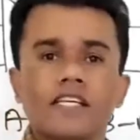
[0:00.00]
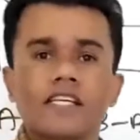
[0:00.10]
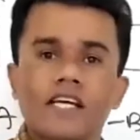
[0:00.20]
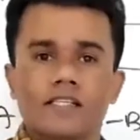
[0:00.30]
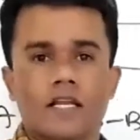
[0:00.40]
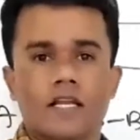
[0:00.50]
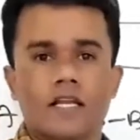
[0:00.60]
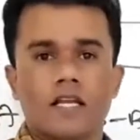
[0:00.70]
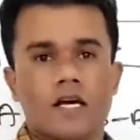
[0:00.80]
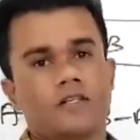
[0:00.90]
surface
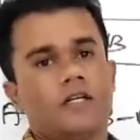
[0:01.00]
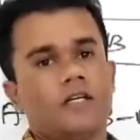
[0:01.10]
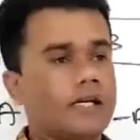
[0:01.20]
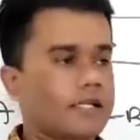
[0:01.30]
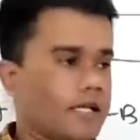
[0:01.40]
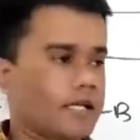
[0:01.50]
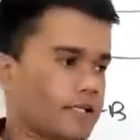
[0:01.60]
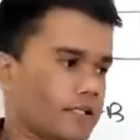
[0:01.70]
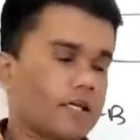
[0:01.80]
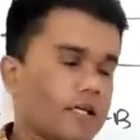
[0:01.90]
area is large.
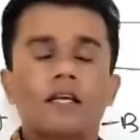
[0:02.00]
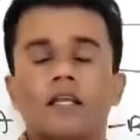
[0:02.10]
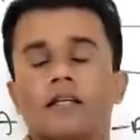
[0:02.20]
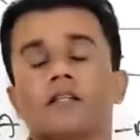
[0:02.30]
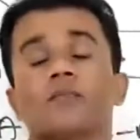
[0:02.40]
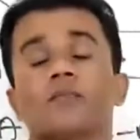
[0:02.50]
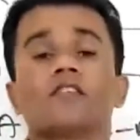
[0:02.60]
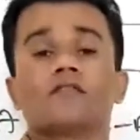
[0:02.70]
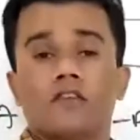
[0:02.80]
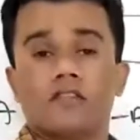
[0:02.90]
In that case,
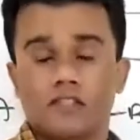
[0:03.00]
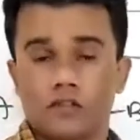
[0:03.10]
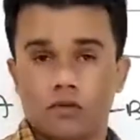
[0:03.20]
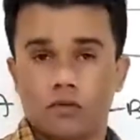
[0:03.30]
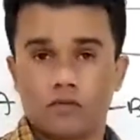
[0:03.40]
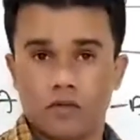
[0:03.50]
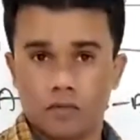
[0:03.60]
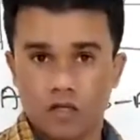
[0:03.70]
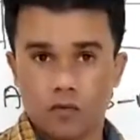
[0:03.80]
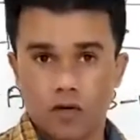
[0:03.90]
London dispersion force in
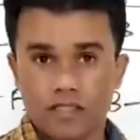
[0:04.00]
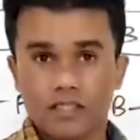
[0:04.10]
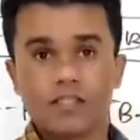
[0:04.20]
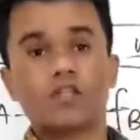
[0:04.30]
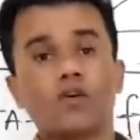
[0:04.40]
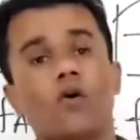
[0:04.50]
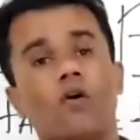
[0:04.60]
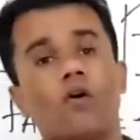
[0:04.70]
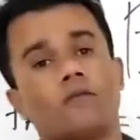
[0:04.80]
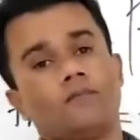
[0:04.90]
toluene will be quite
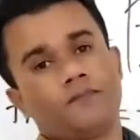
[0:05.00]
strong.